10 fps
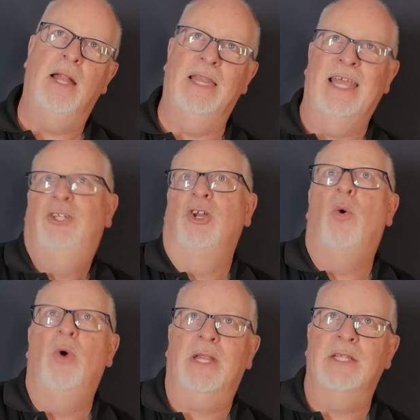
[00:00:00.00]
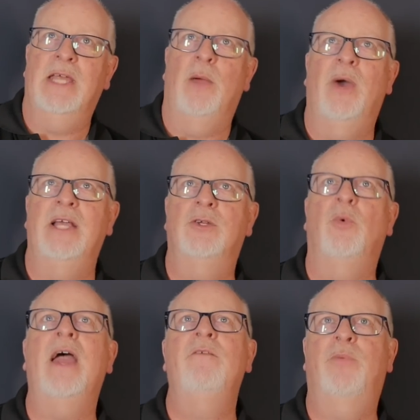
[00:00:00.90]
they should all work the same way. So
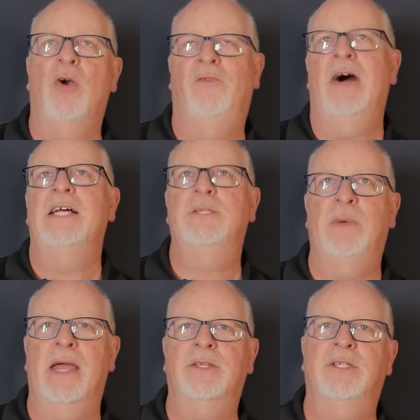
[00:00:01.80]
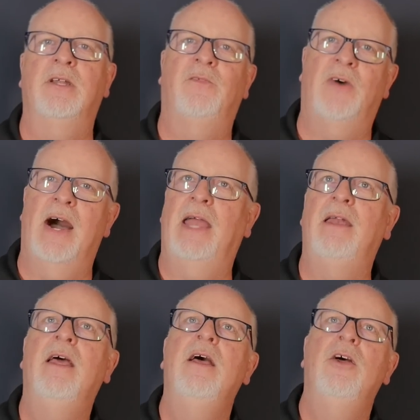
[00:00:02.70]
we have profile specs to
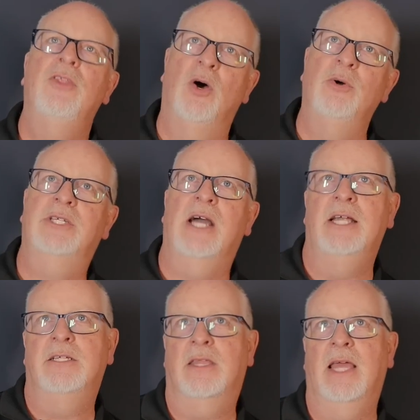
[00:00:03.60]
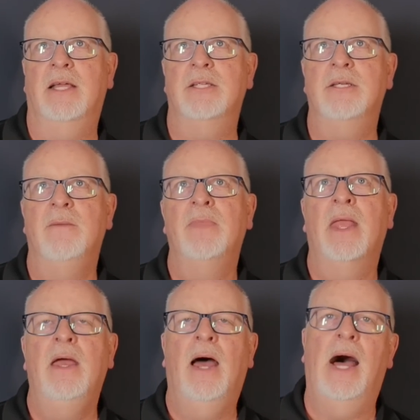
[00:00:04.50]
define those kinds of things.
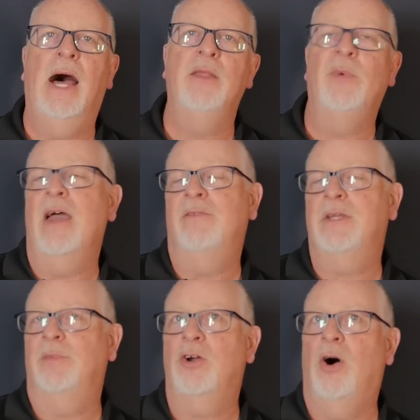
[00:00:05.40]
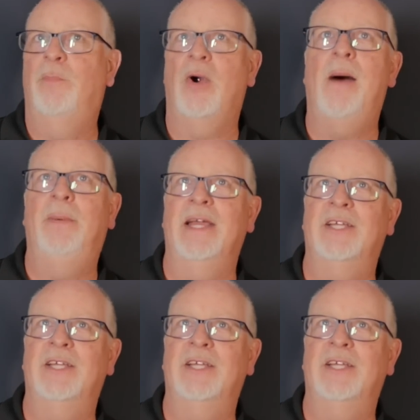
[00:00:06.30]
Uh, then we have something called property